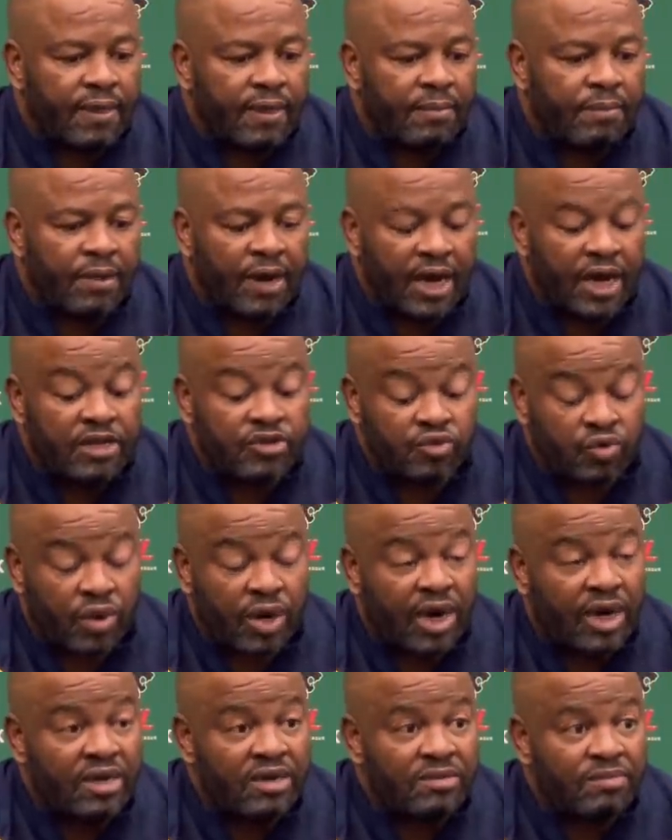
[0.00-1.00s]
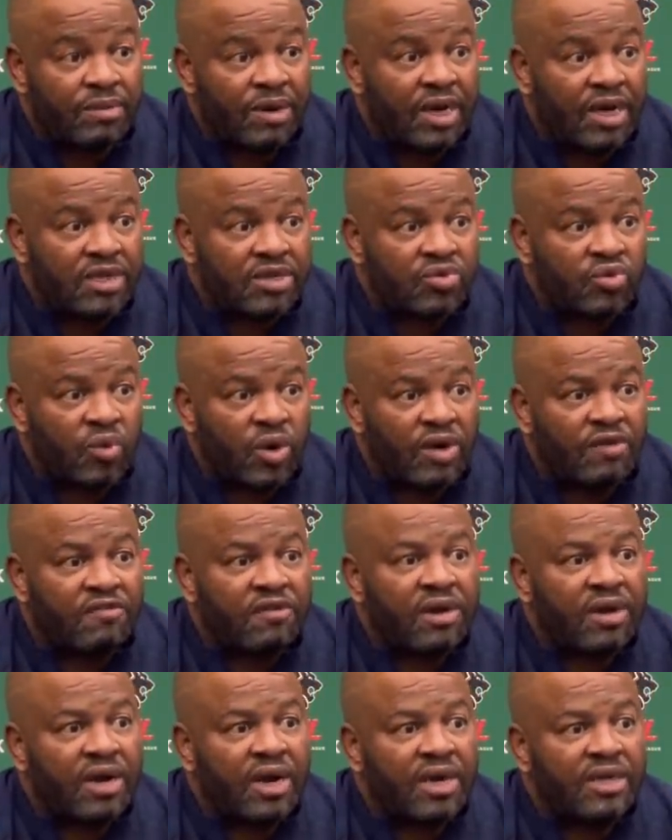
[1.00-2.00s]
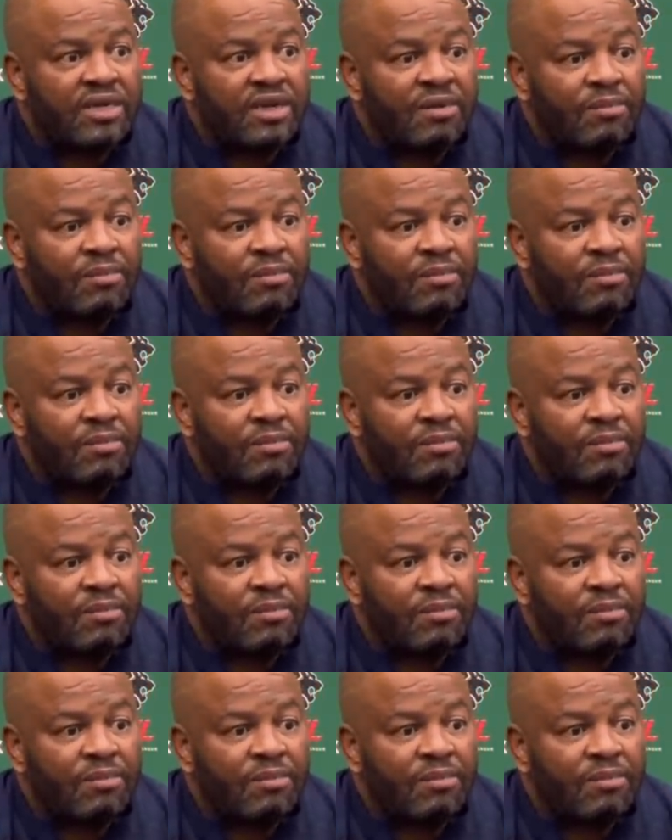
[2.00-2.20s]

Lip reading: players to run, players to work very hard,